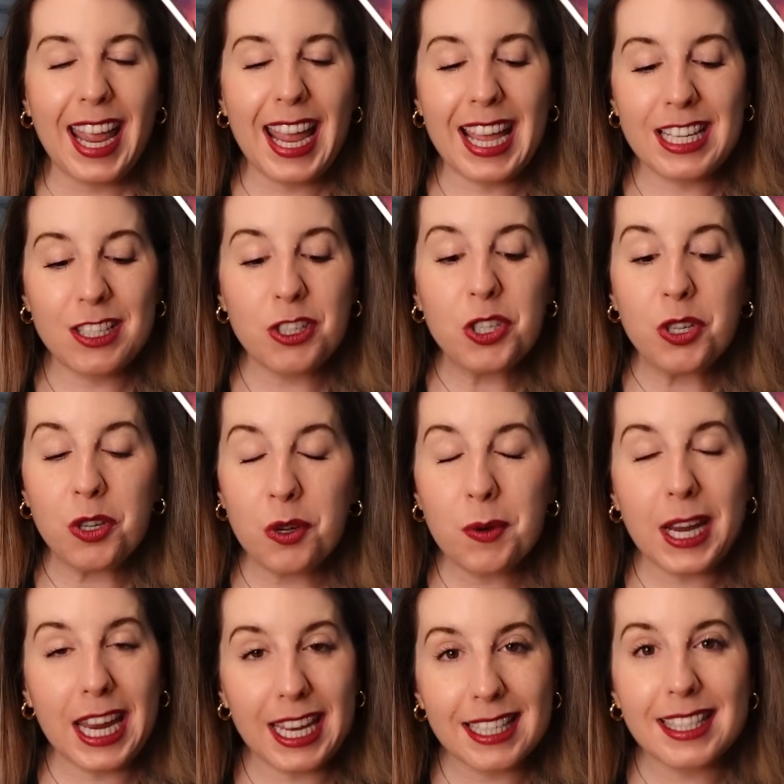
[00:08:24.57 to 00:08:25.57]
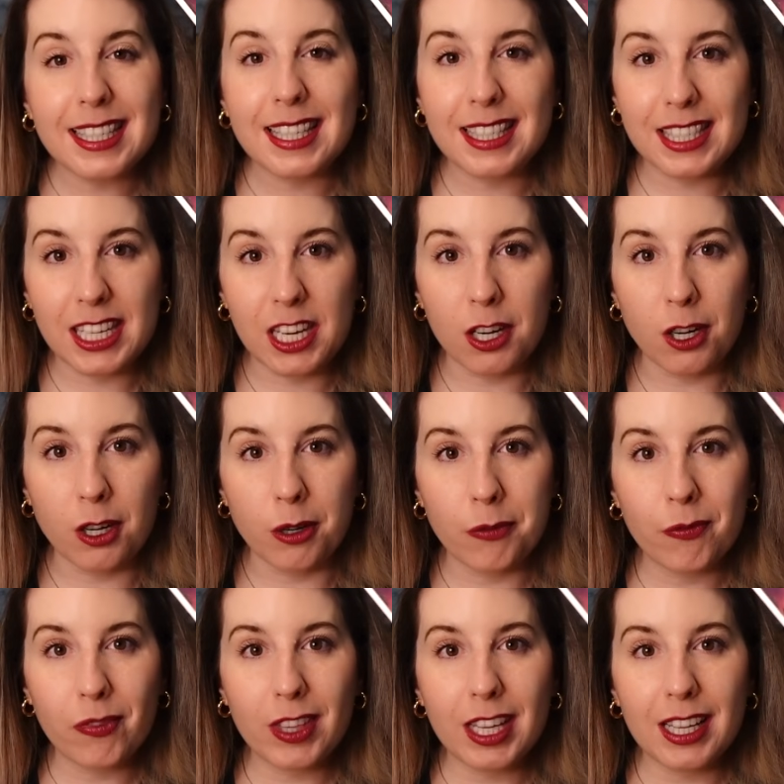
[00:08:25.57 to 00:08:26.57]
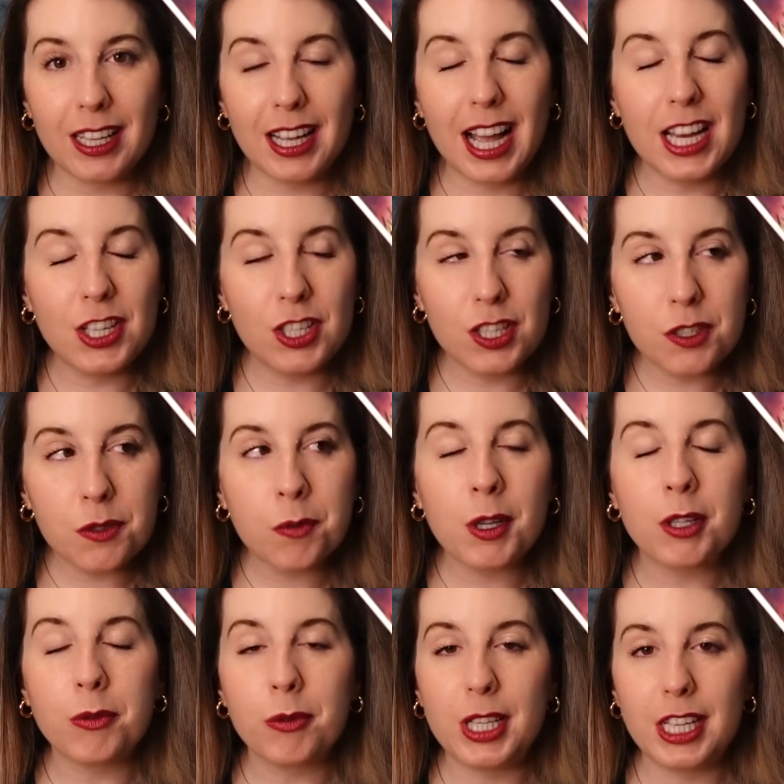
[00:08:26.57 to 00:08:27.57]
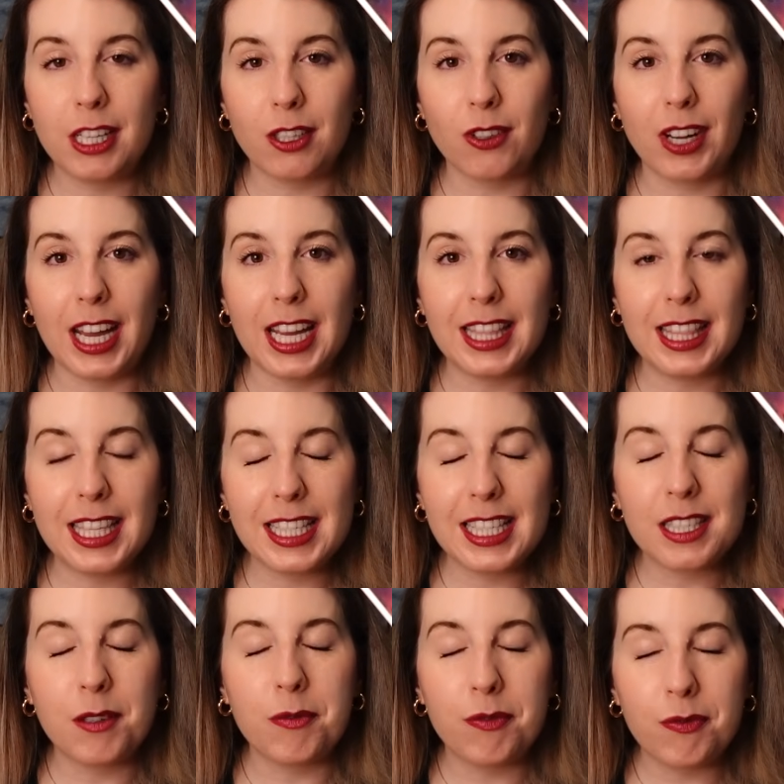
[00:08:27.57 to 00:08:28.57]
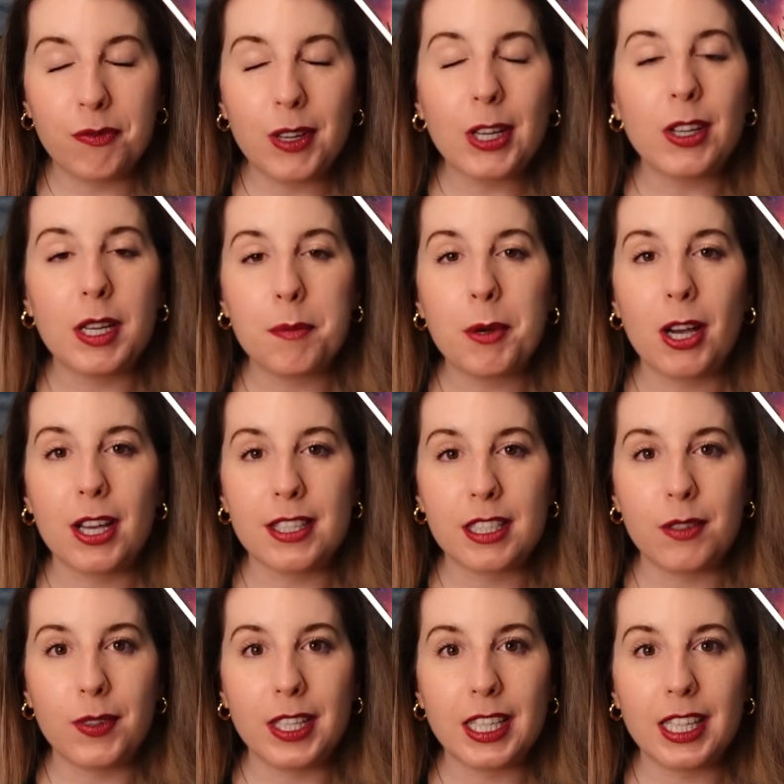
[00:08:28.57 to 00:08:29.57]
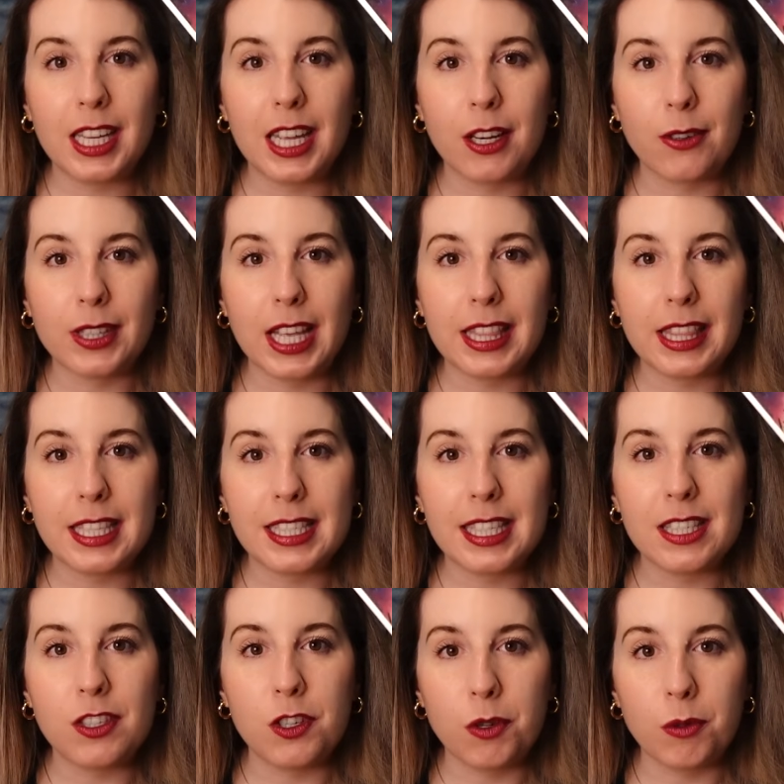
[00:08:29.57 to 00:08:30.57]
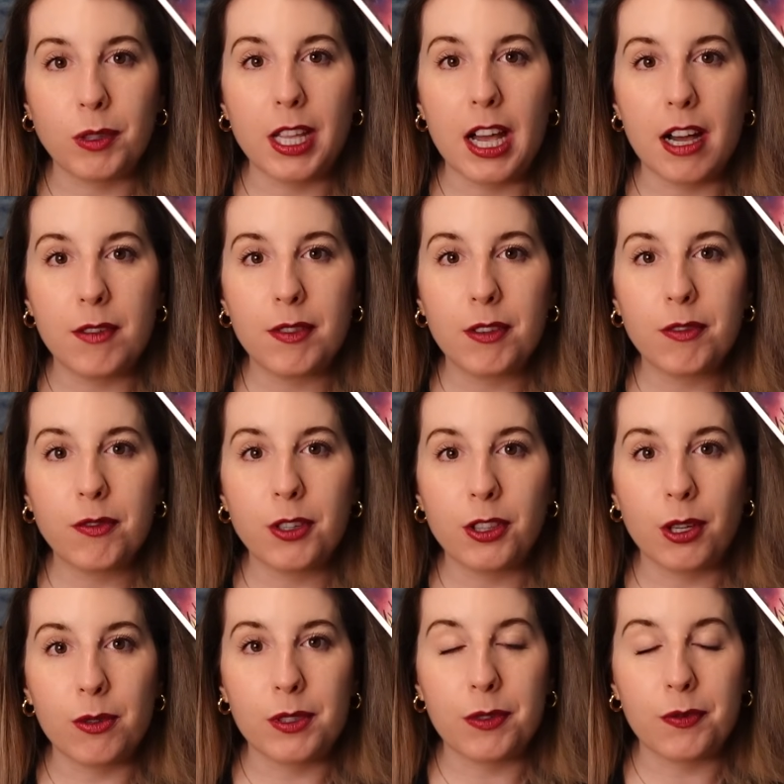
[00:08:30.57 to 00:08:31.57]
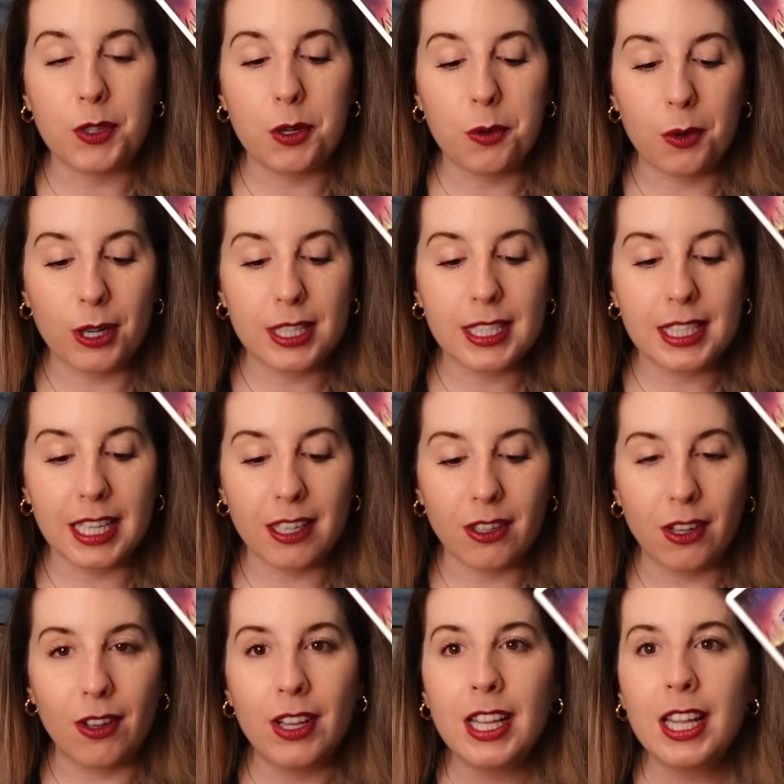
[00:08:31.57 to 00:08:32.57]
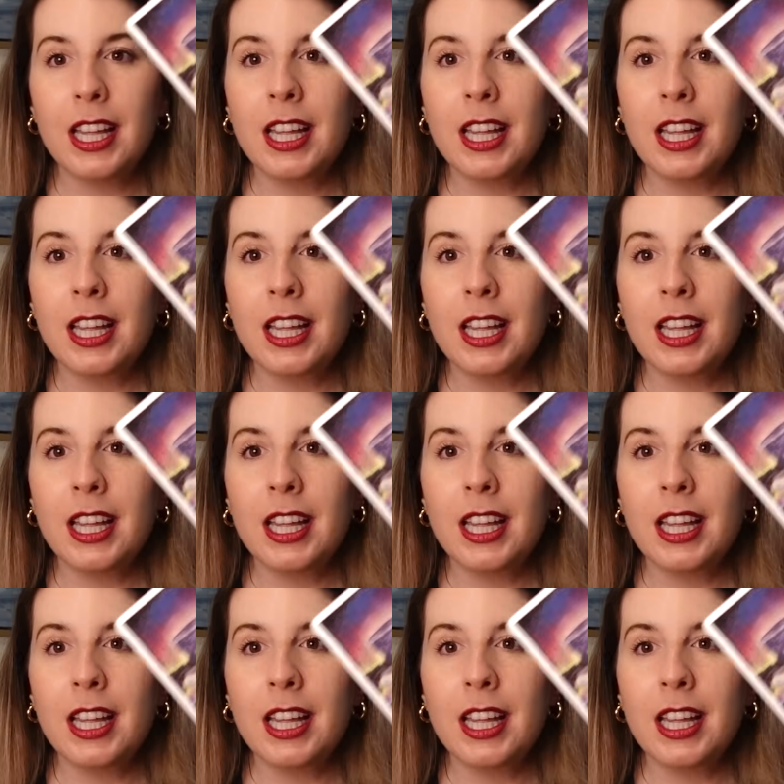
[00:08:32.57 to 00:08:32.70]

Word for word: And two aces here. I just want to reiterate, this is a very positive indicator that this is new love for those of you who are single.